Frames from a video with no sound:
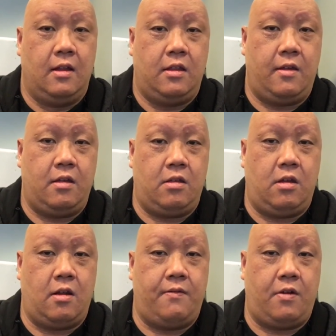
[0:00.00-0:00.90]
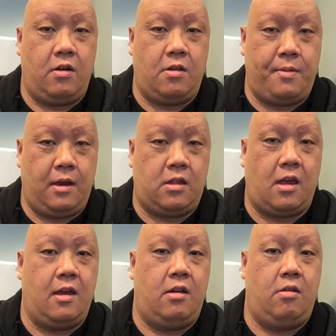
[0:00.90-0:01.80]
They're very
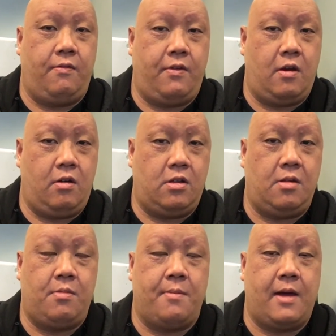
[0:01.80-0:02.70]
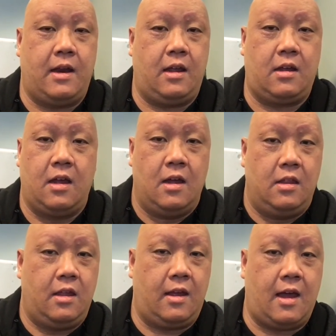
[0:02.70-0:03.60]
debilitated or very symptomatic.
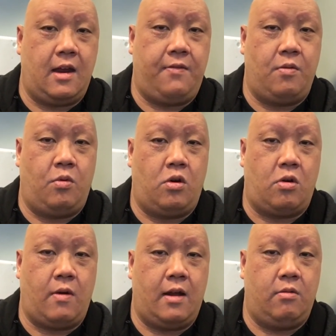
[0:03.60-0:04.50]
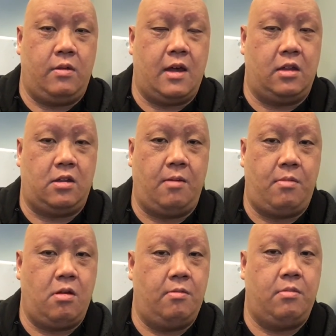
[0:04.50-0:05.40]
They can't even walk around without
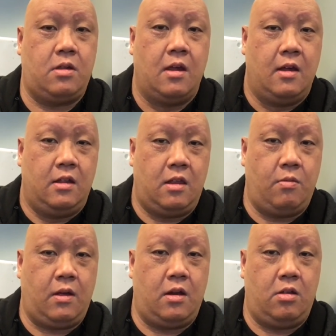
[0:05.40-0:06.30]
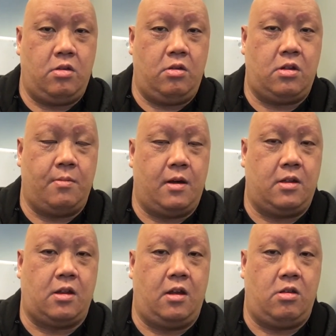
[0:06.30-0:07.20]
symptoms. Then we're going to do some
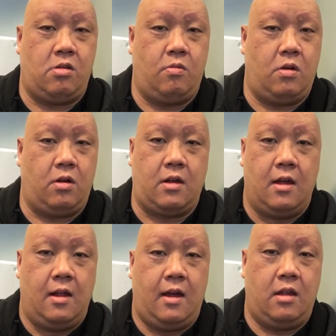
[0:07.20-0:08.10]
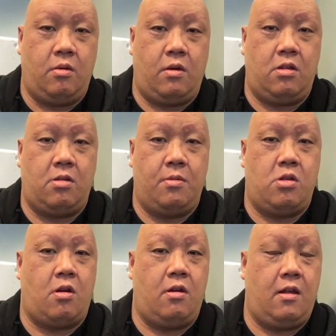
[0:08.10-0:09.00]
isolation work. Otherwise, the
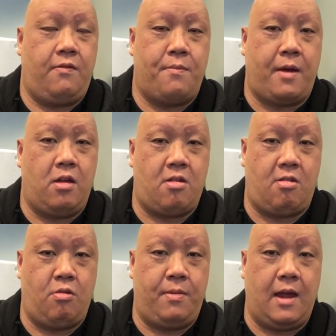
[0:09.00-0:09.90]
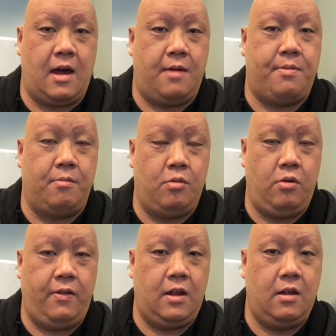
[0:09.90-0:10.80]
majority of your patients will be up and
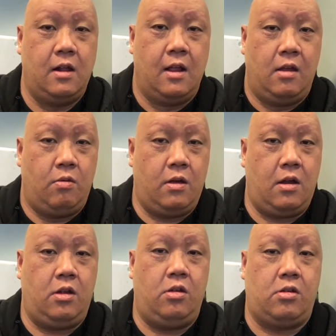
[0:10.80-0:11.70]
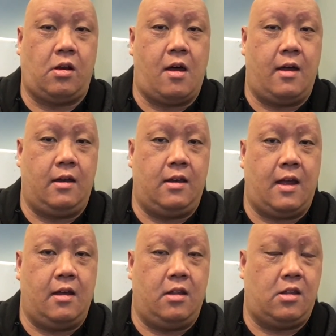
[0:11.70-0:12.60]
moving. We only use lying
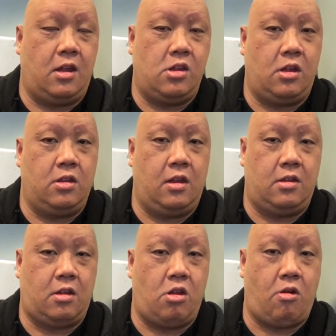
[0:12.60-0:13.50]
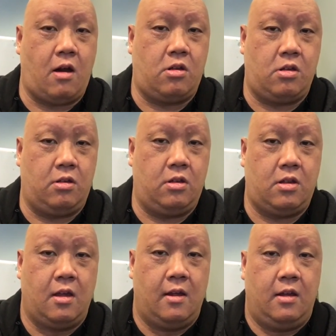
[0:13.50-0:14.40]
down and teaching these contractions
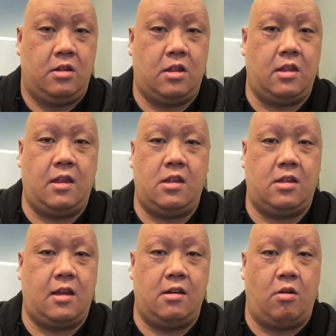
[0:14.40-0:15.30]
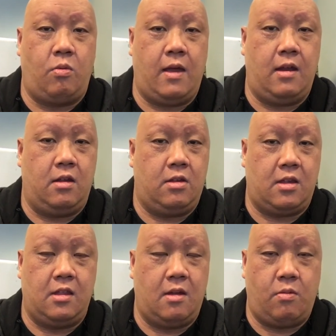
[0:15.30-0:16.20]
so that they just get an awareness,
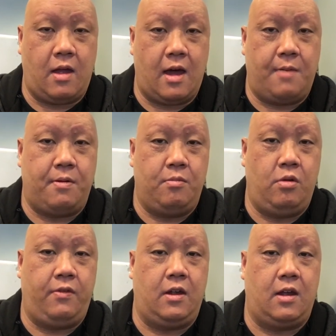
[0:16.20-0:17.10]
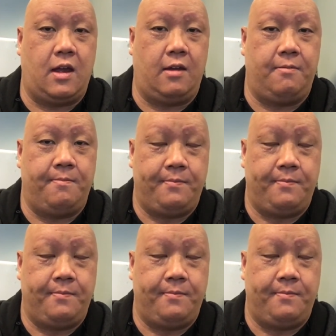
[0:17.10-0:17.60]
and then we're up and moving again.